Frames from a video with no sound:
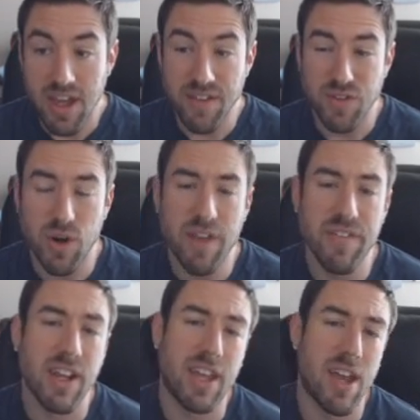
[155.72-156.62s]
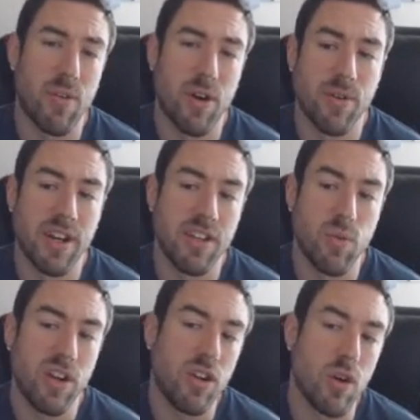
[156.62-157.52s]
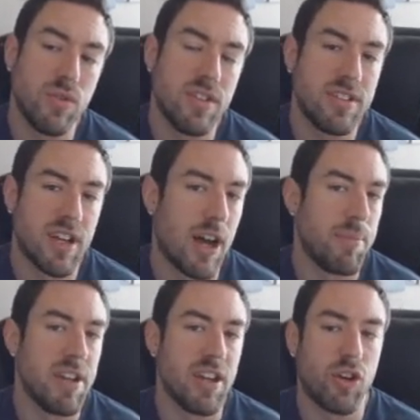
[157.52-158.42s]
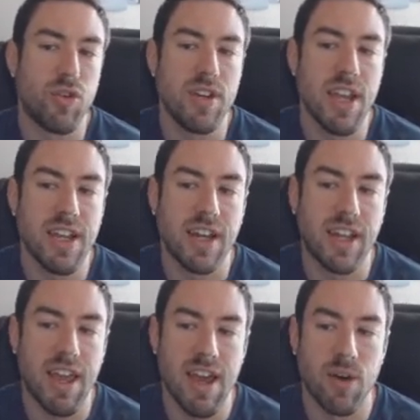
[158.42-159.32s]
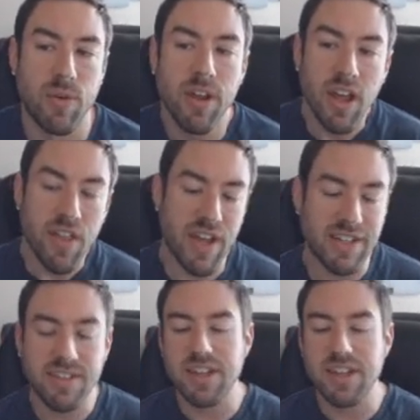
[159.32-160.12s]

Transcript: and if you don't have an account already, you want to go to the top and hit create account. That's